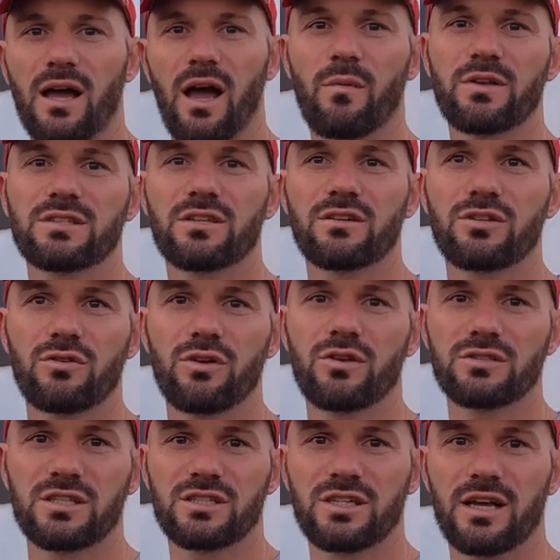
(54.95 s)
Uh, we still do
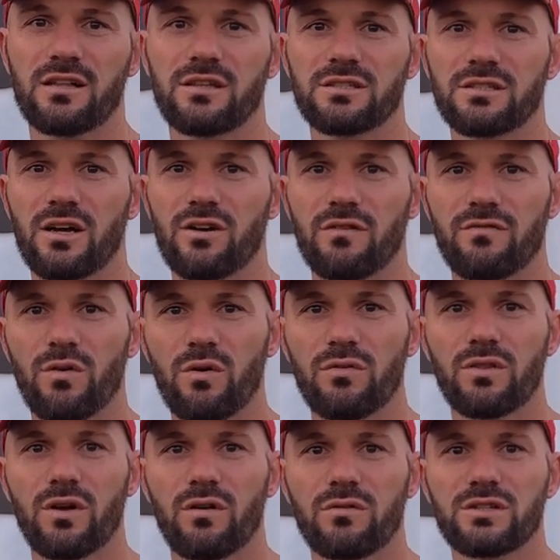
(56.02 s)
use a checklist on our
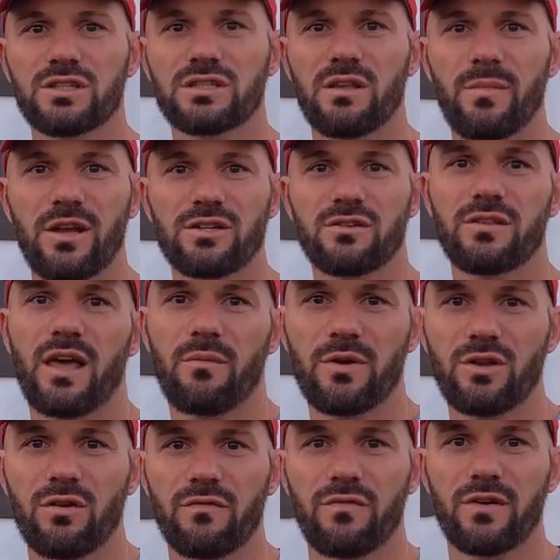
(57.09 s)
phone though, just to make sure that
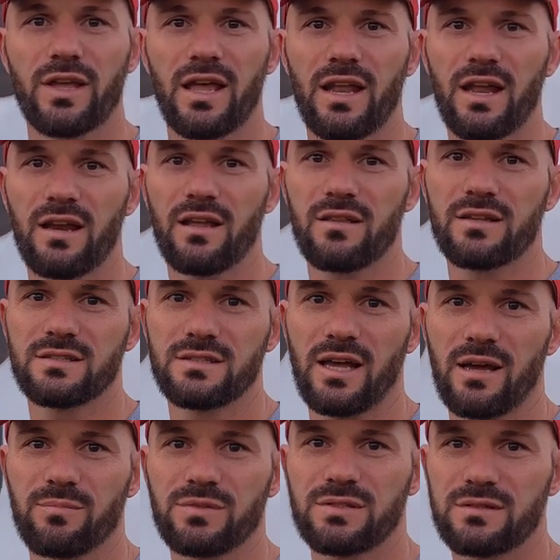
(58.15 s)
we don't forget any of the
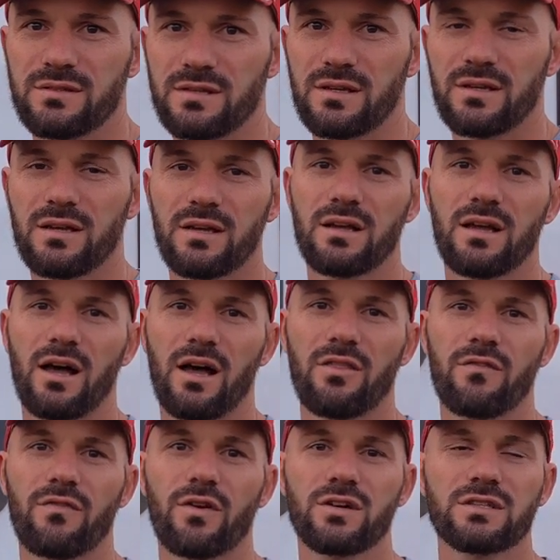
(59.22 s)
steps. Uh,
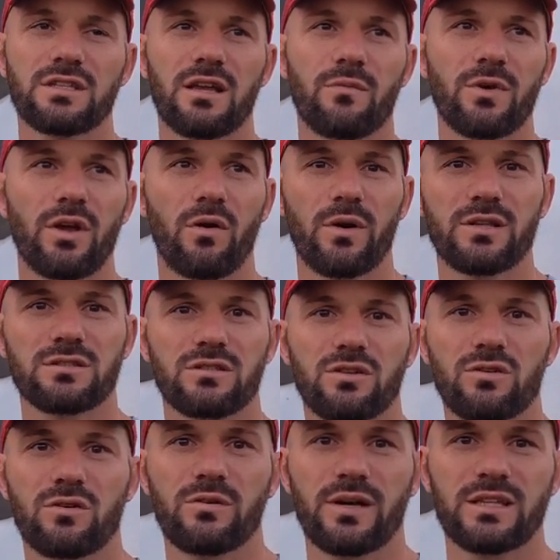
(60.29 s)
the first thing we always
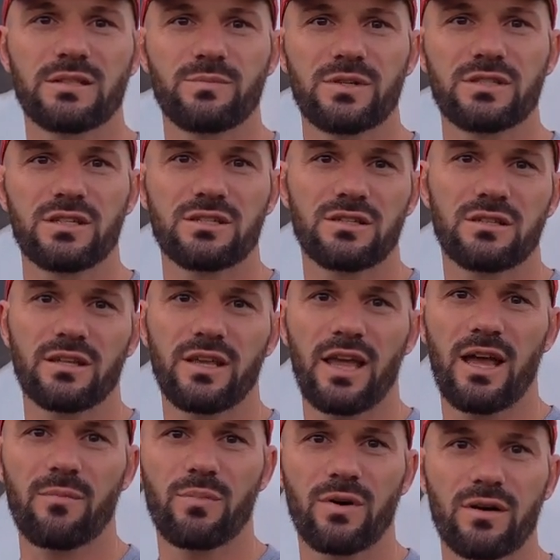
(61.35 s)
do is position the
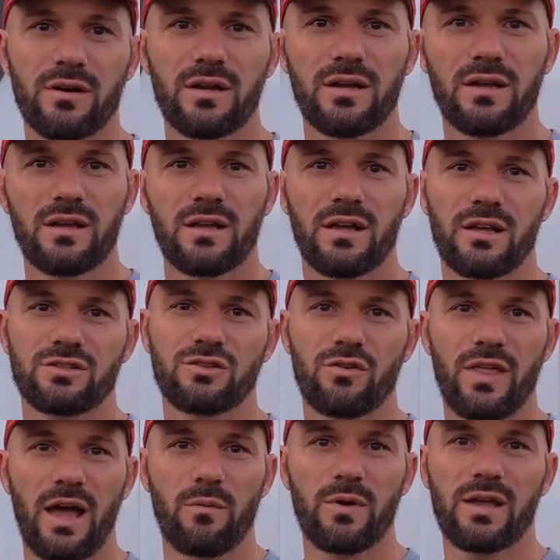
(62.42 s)
camper so
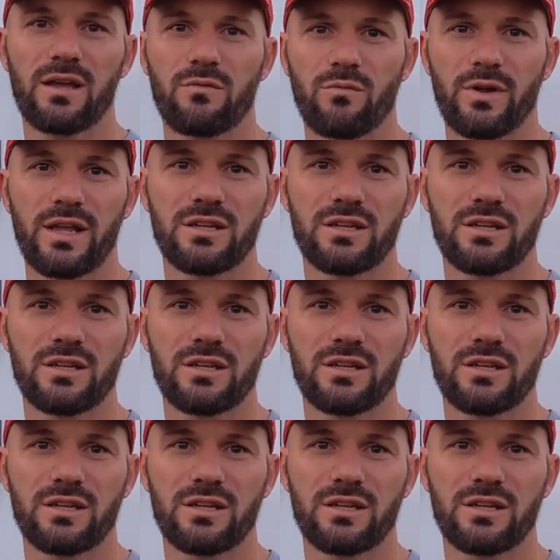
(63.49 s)
that we can